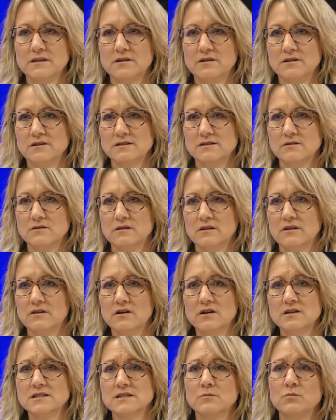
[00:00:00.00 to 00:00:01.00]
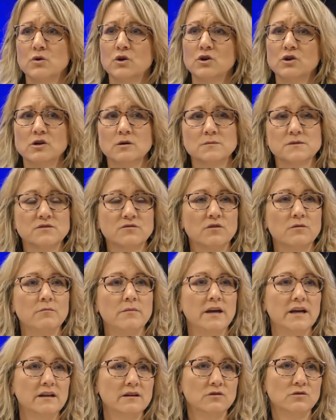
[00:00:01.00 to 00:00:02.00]
There are support groups for
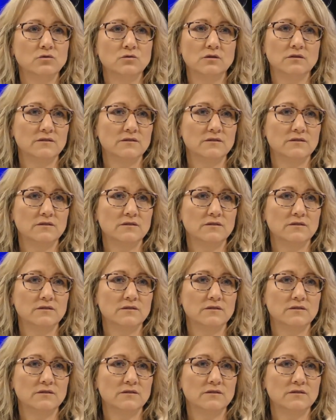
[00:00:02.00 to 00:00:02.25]
men who